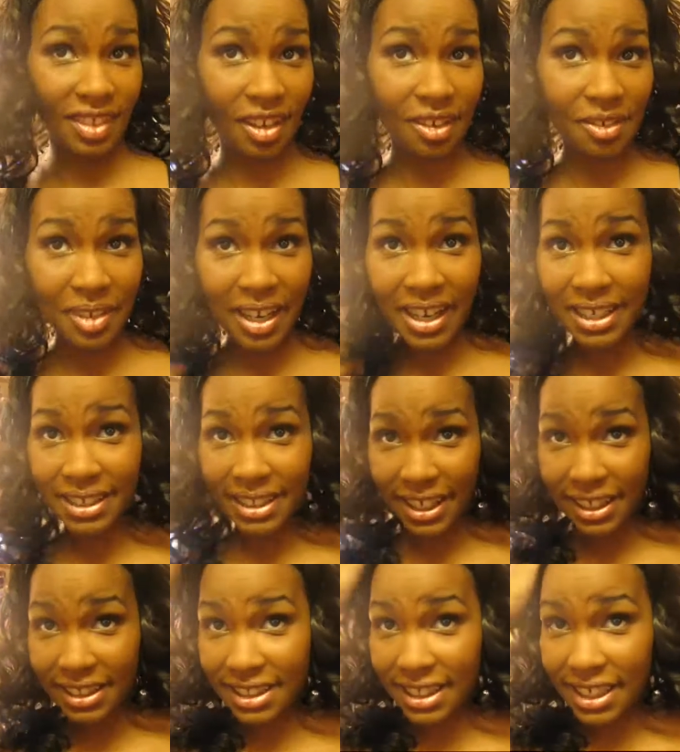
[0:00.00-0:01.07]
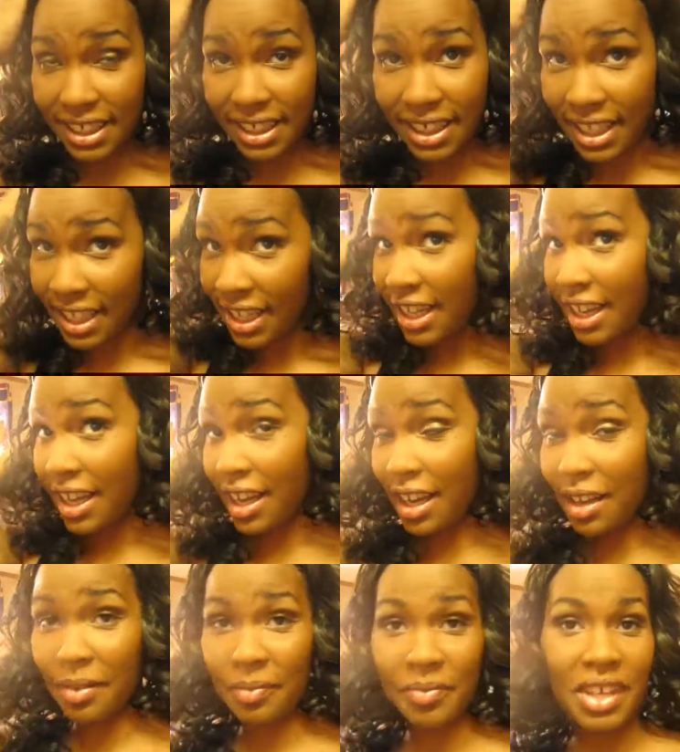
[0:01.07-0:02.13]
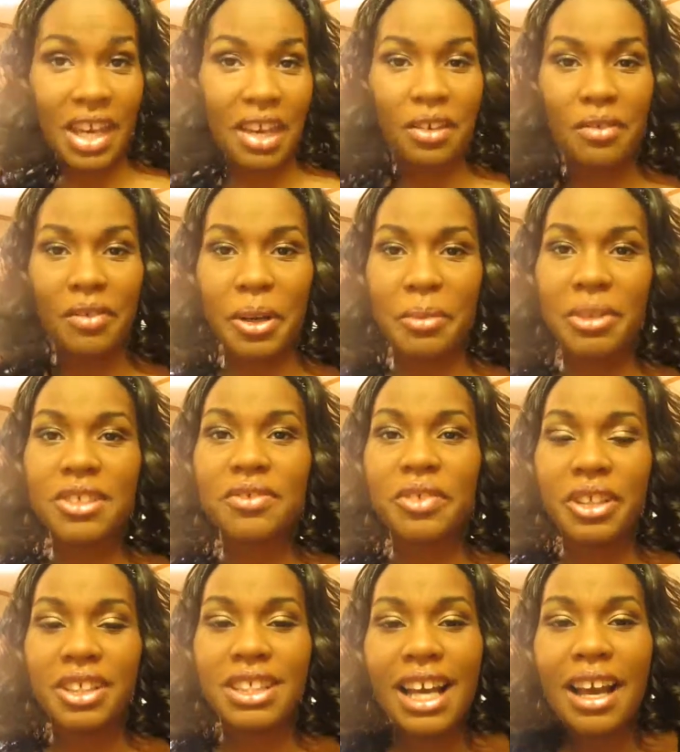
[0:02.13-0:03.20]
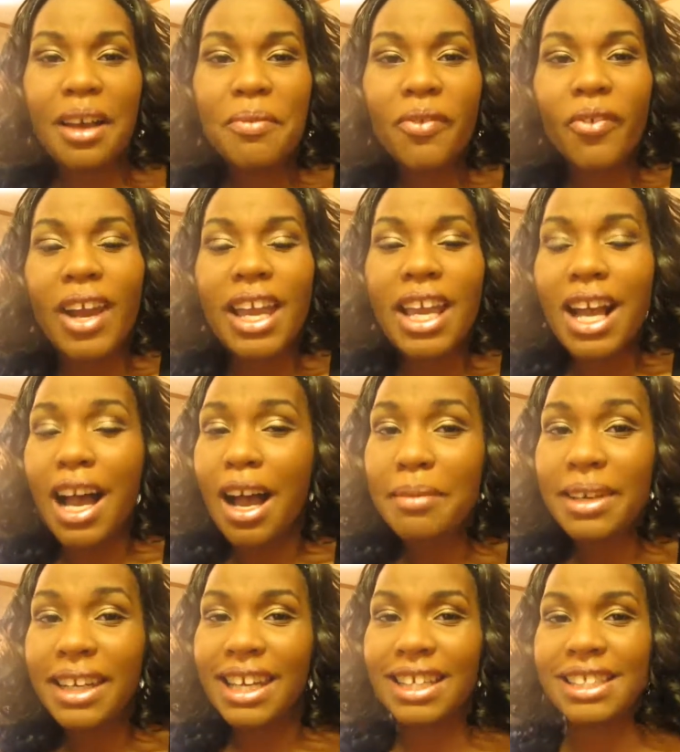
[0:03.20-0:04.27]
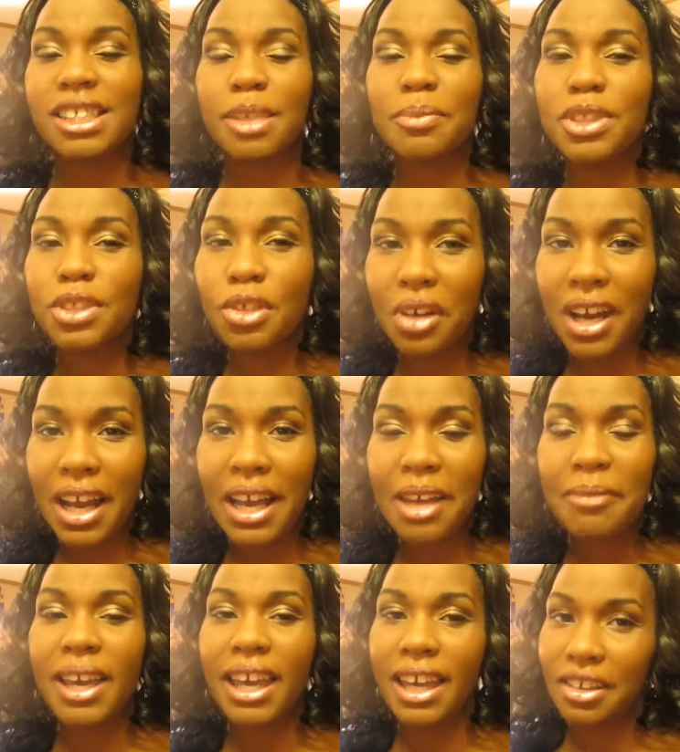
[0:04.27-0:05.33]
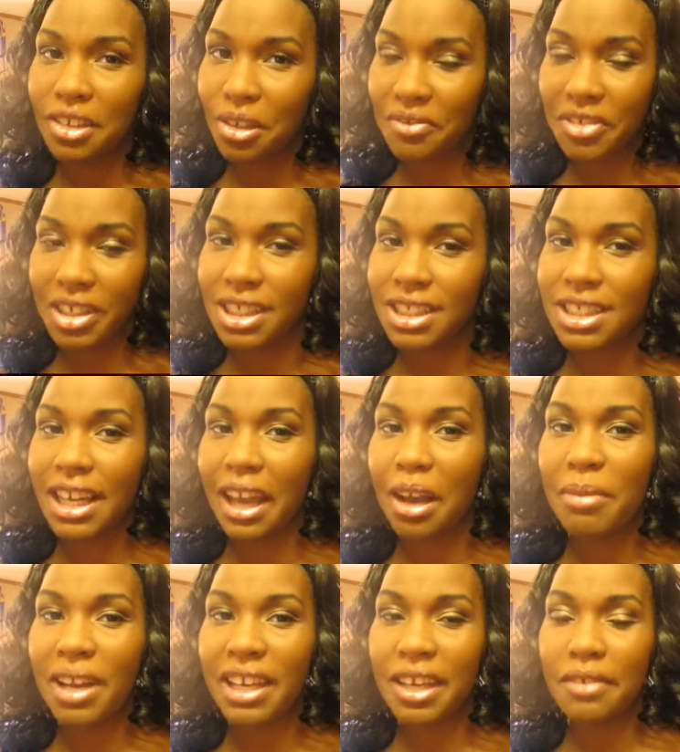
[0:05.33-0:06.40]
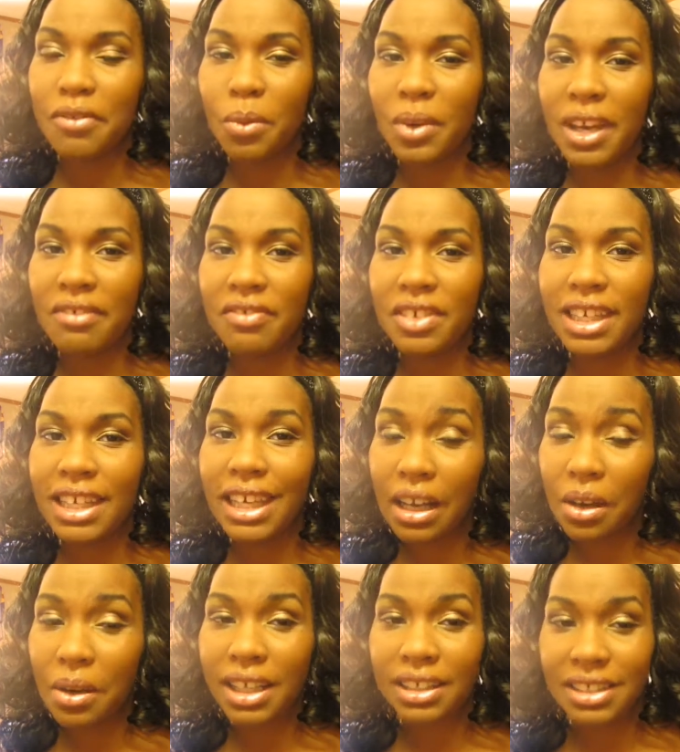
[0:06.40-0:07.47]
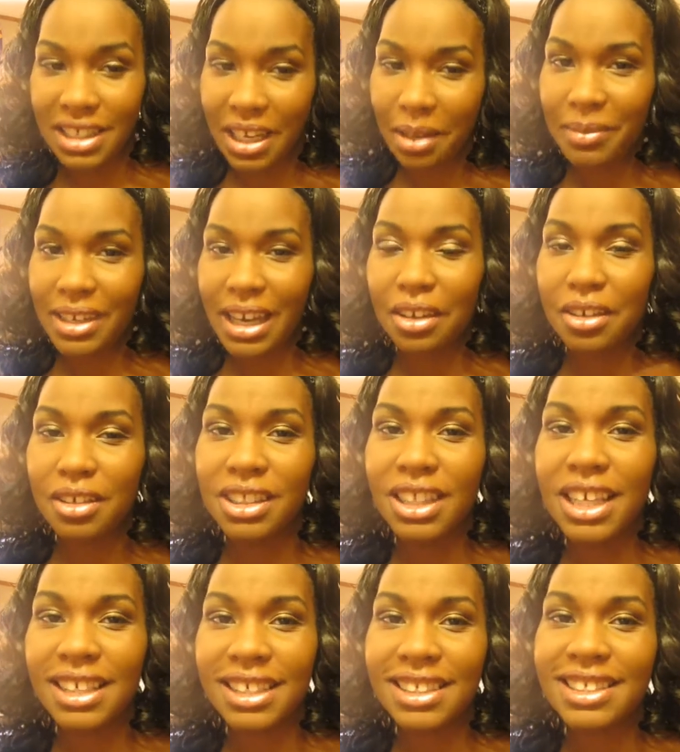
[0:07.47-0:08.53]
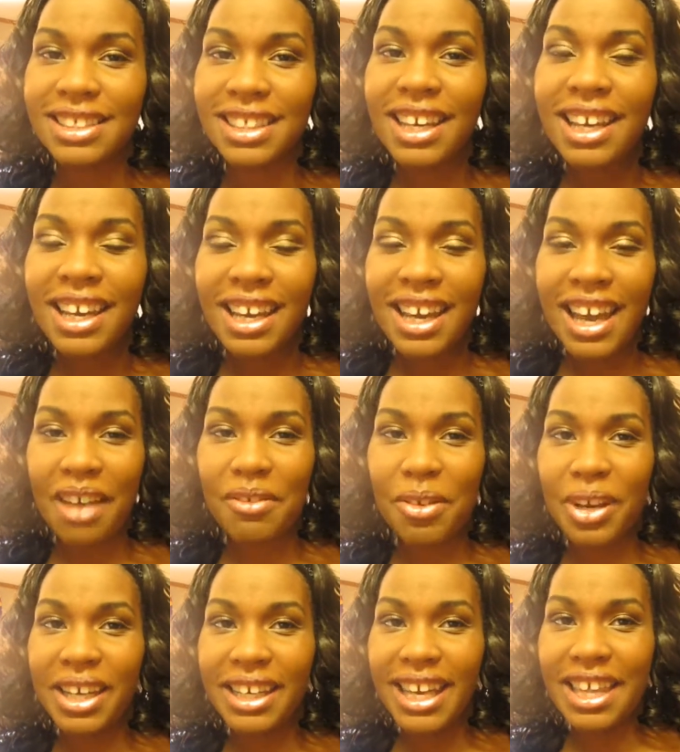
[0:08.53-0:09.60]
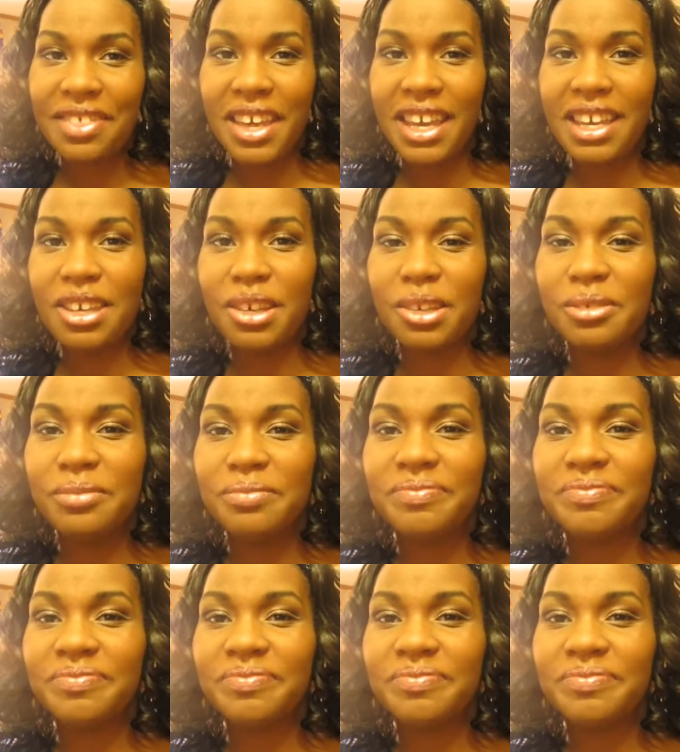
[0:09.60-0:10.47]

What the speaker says: All right, that's it. Thank you very much for your time. Rate, comment, and subscribe. And don't forget to check out my giveaway video and check me out on luuux. Have a great day. Thank you.